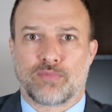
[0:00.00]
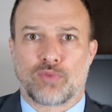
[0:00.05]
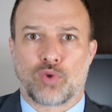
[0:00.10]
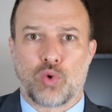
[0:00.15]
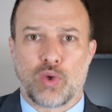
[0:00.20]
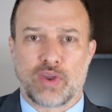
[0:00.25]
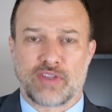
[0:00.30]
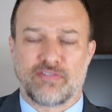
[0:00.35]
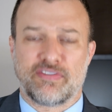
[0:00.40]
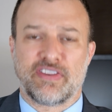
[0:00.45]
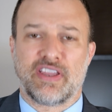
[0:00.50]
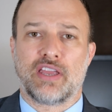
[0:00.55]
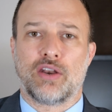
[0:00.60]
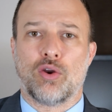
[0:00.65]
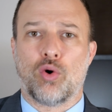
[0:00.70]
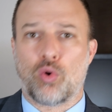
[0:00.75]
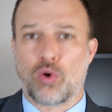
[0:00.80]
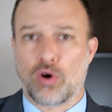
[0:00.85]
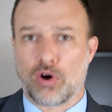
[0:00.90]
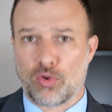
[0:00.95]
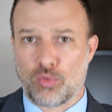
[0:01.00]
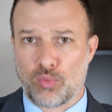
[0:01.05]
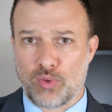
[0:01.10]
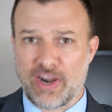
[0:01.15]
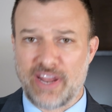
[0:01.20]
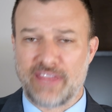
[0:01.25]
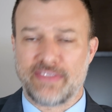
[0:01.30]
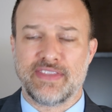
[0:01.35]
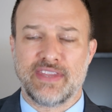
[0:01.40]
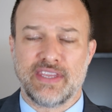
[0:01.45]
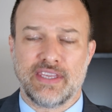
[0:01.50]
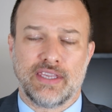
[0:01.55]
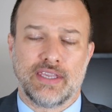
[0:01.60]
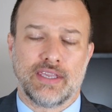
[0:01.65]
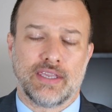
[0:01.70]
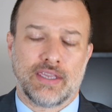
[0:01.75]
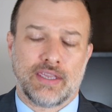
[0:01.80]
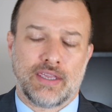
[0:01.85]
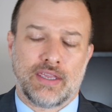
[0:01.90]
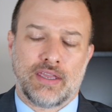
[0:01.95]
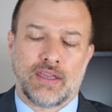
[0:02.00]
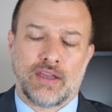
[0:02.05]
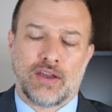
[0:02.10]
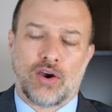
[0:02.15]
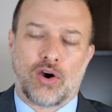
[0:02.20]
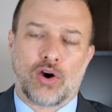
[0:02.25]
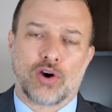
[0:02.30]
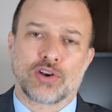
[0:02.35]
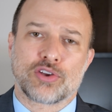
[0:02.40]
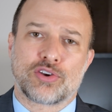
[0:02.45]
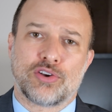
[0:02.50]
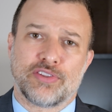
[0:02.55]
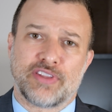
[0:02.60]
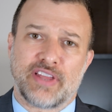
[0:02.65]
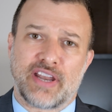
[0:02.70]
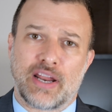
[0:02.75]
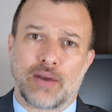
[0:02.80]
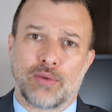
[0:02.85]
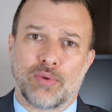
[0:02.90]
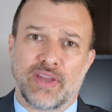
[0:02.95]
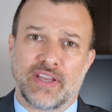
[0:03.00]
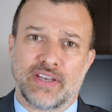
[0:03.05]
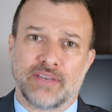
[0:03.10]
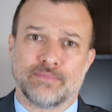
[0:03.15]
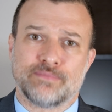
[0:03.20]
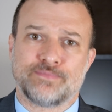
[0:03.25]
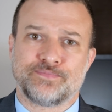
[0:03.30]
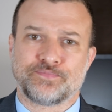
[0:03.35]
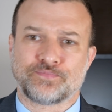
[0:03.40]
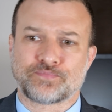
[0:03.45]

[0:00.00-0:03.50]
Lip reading: quick vid or read the article that I've written,